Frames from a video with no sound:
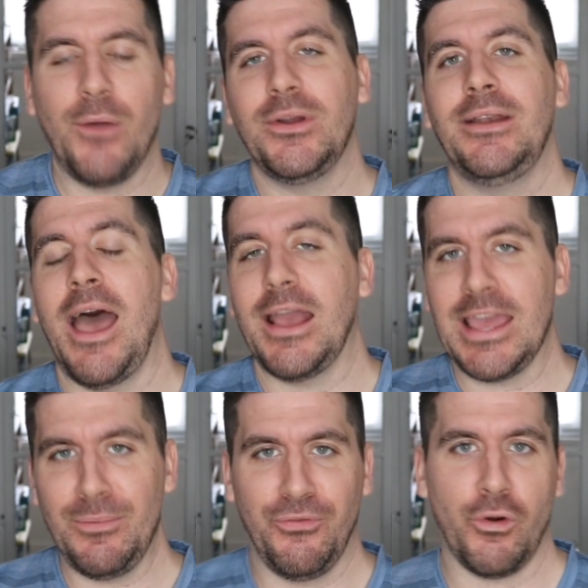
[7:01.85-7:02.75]
I would not
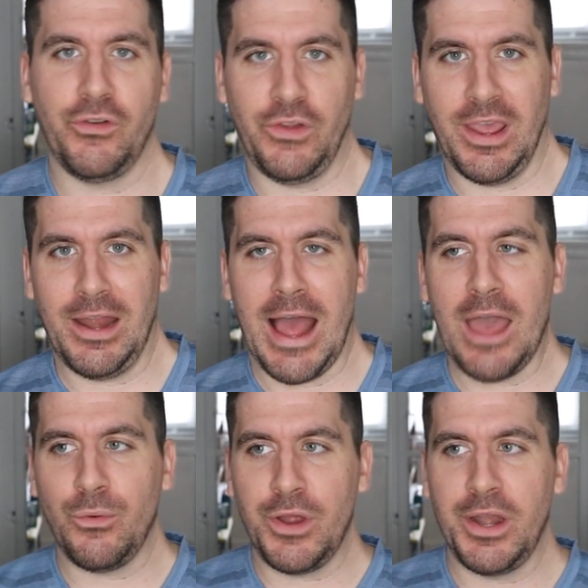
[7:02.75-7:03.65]
keep forcing it.
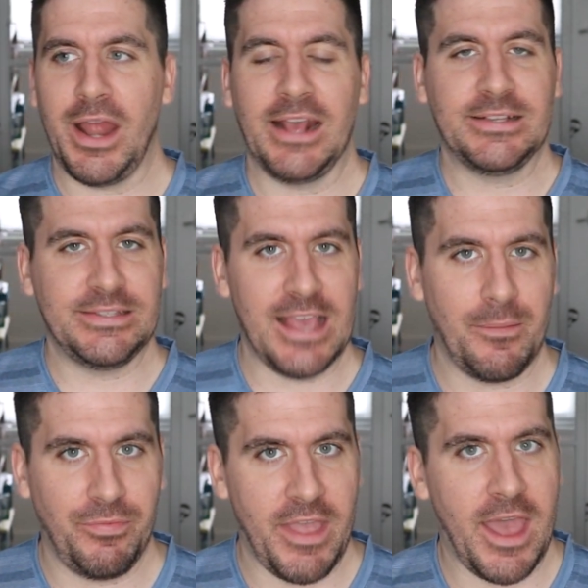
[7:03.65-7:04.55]
I would
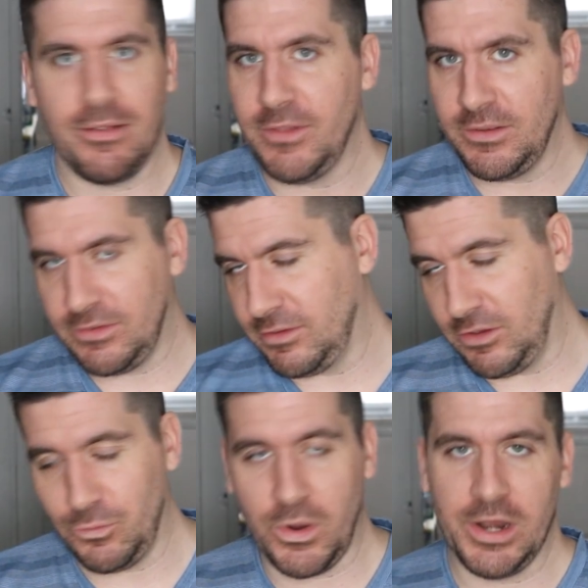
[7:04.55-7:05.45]
accept that this
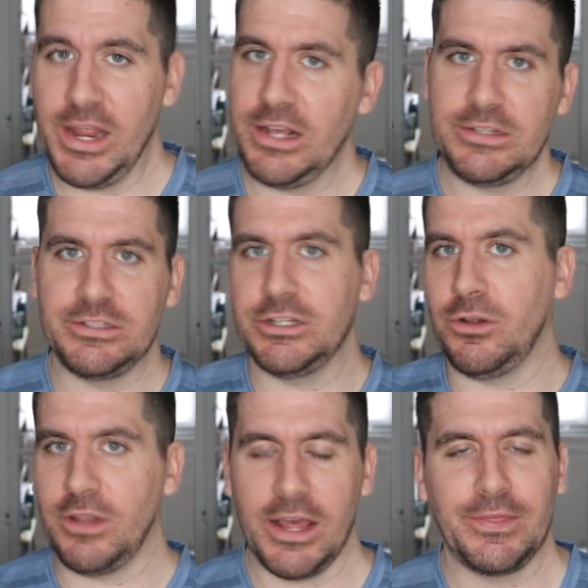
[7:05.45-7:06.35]
is what it is. You
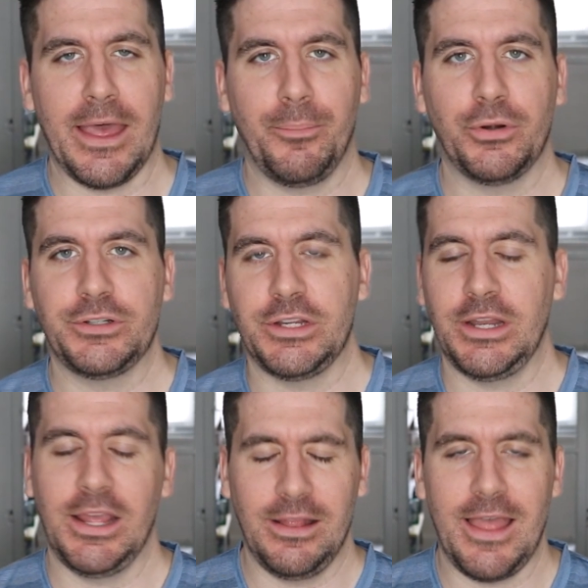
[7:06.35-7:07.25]
don't like that person
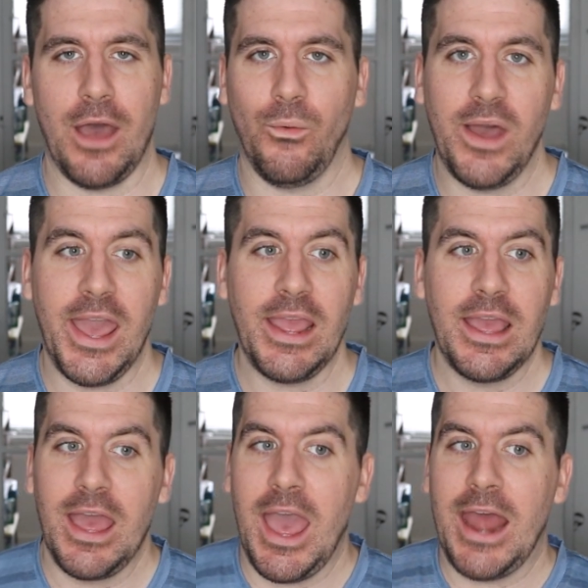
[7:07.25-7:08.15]
in that way.
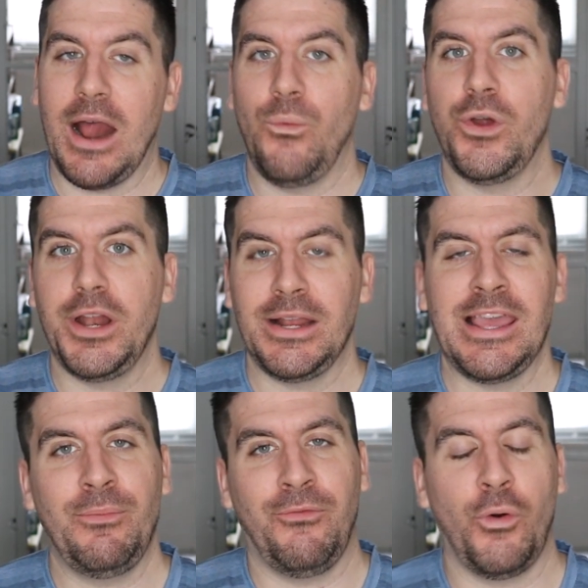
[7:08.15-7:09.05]
And I wouldn't
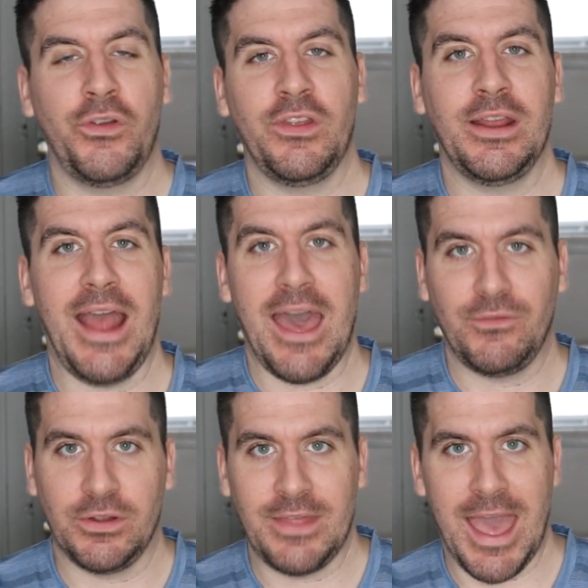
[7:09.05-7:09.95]
keep forcing it
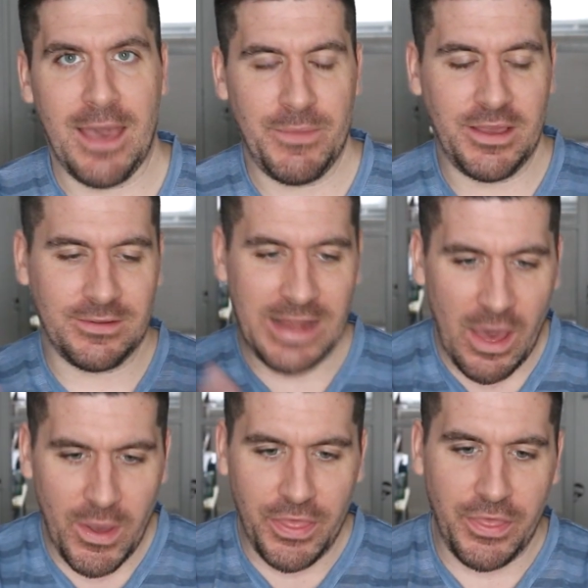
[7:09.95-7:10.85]
after that because
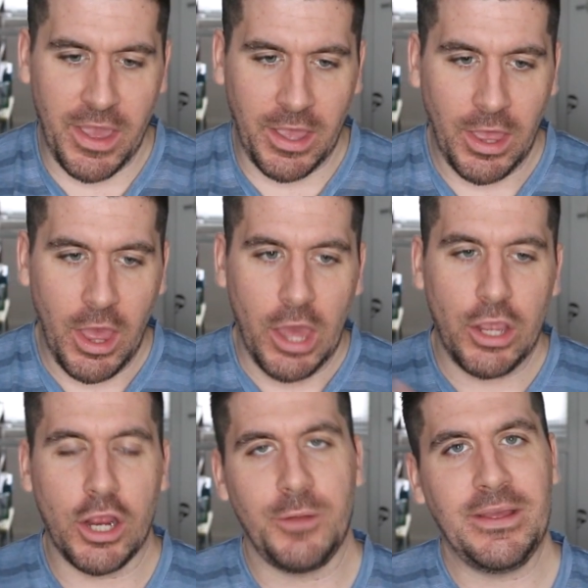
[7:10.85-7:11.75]
now I think
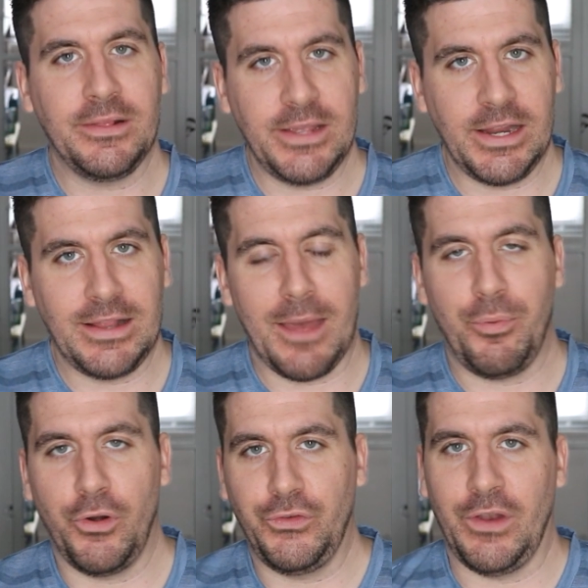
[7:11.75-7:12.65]
you're going to be leading that
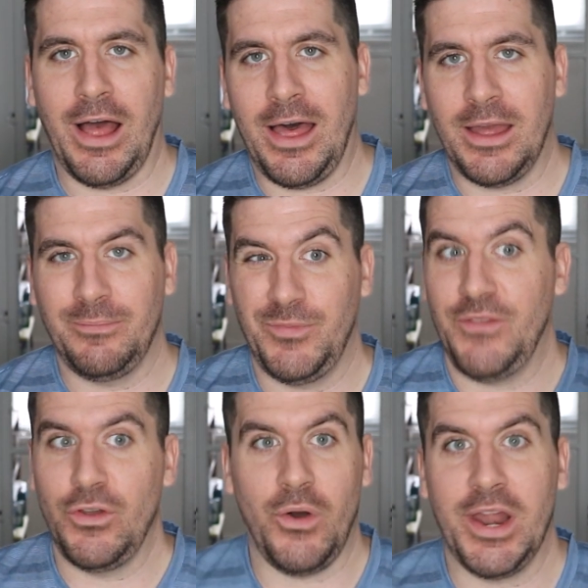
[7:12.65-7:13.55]
person on.
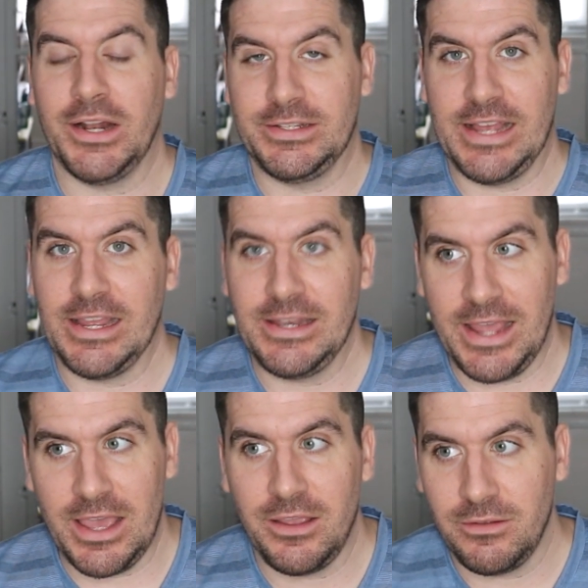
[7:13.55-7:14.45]
If you go out on a second
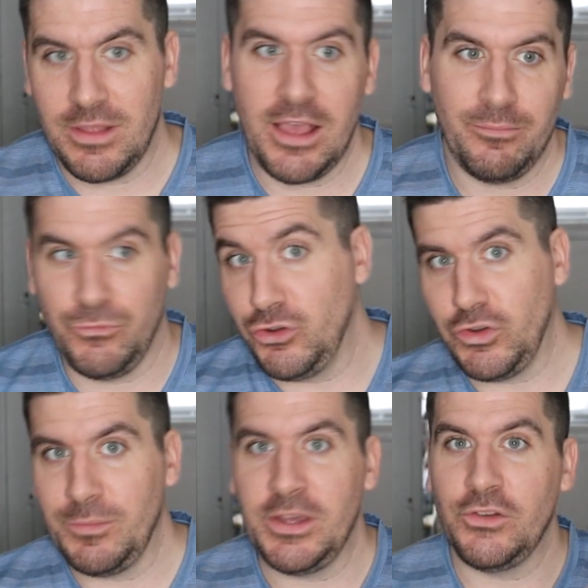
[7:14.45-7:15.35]
date, that
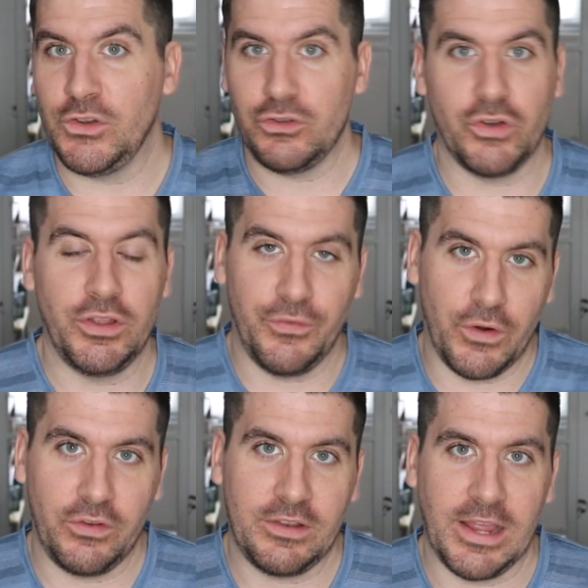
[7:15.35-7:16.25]
usually means you enjoyed the
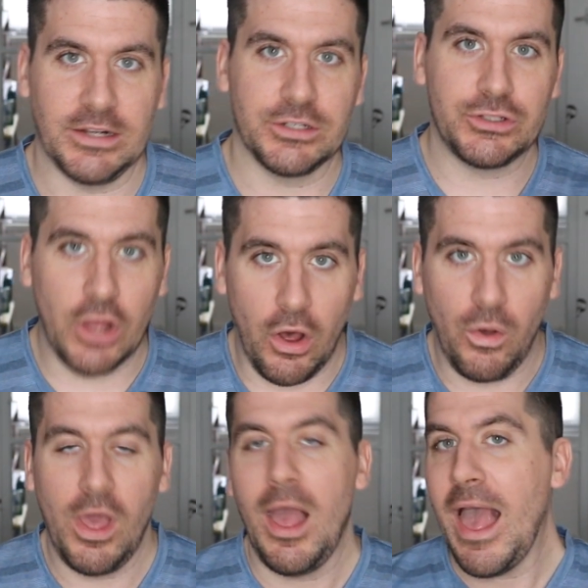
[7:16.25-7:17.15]
first date.
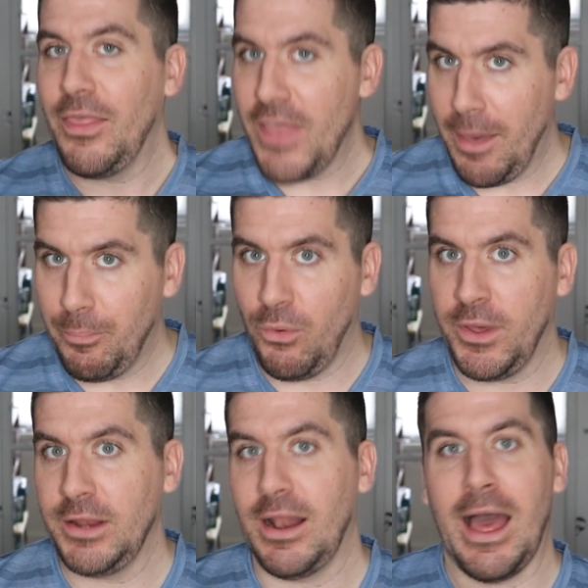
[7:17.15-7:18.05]
So at that
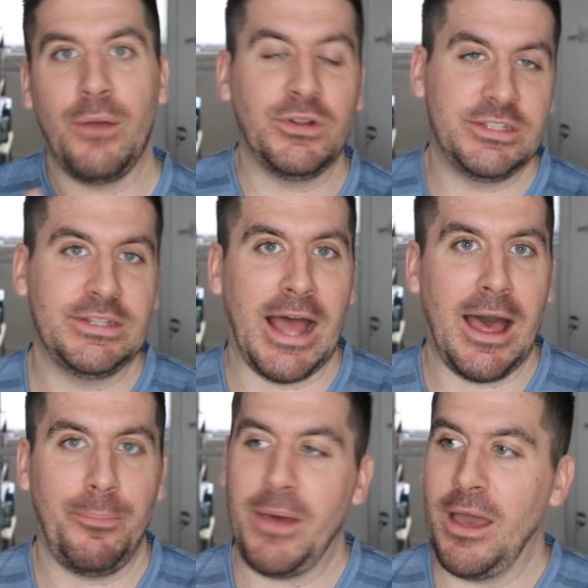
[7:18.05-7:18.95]
point, I would
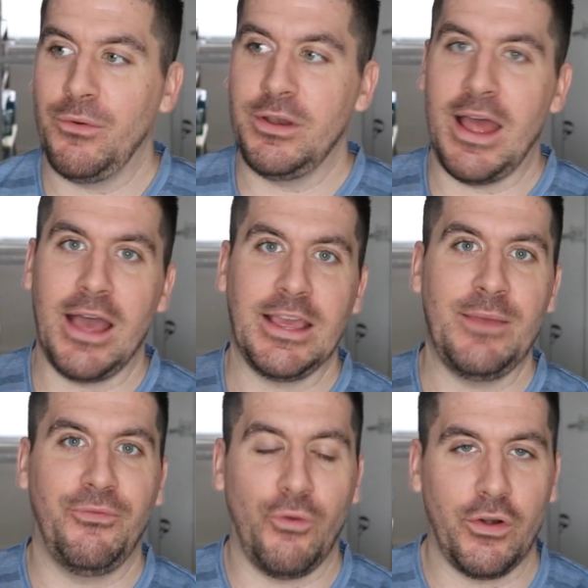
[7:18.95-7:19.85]
stop. I would not
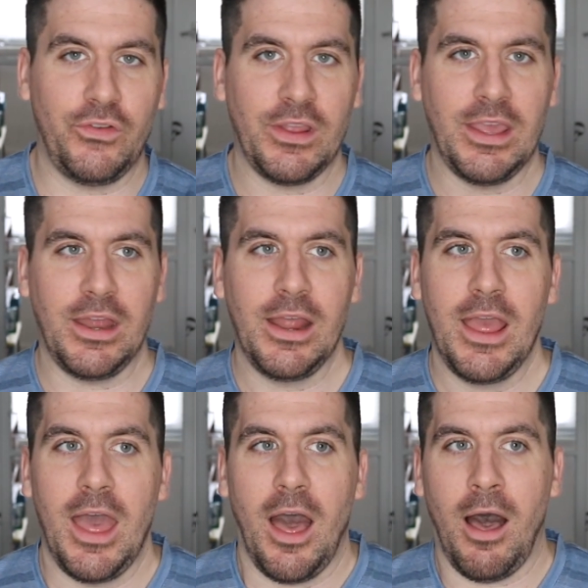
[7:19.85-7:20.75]
keep forcing it
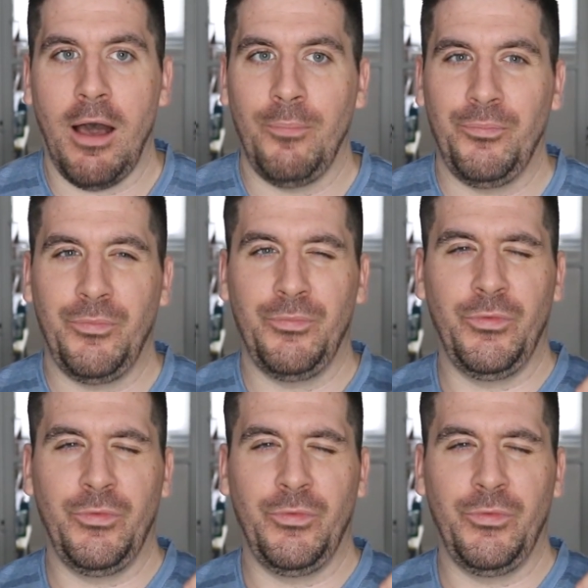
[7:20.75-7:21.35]
um,